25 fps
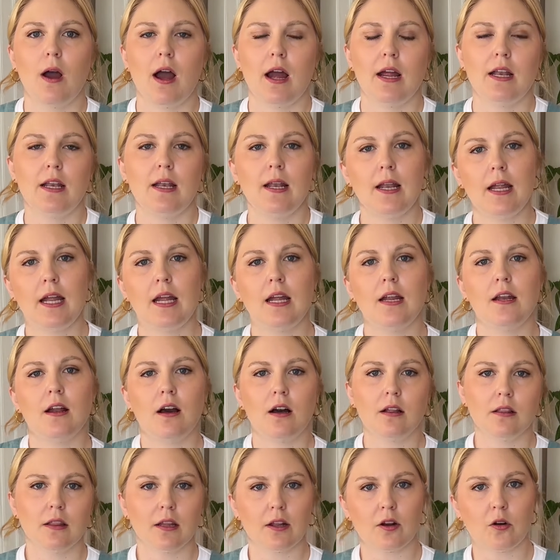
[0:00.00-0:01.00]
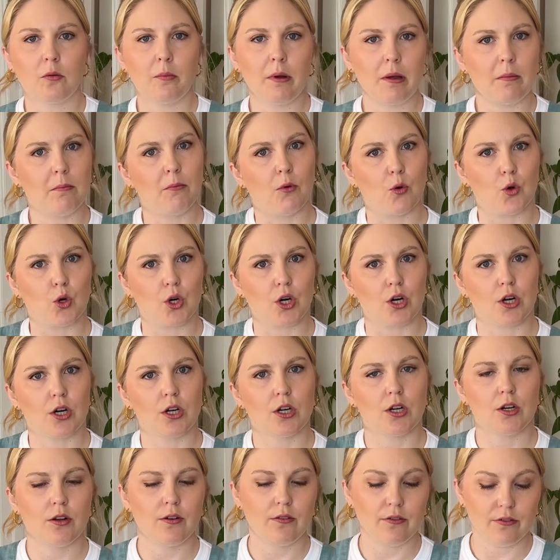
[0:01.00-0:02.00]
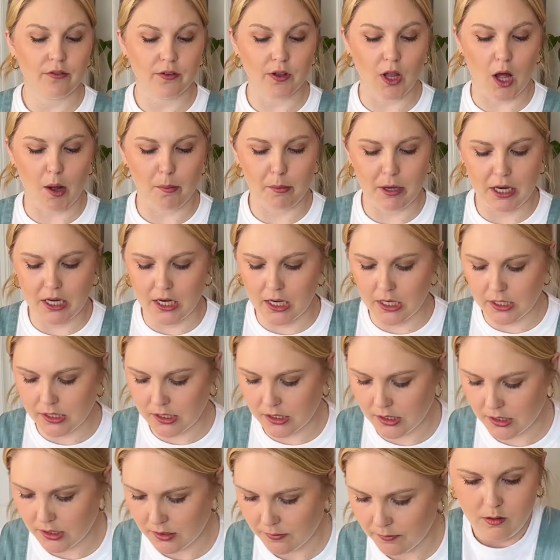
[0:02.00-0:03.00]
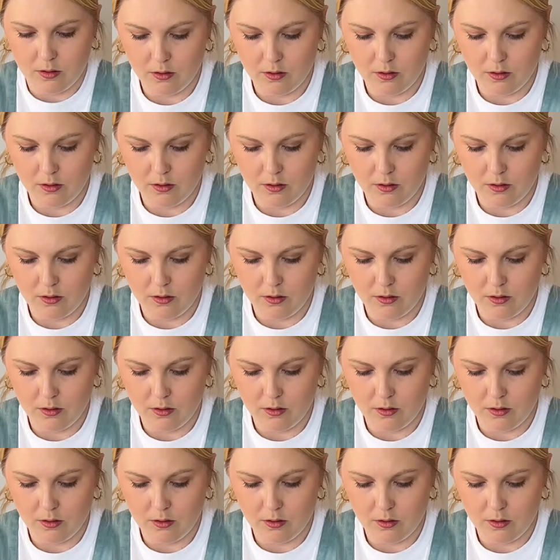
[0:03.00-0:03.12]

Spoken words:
I need a little bit more floppiness.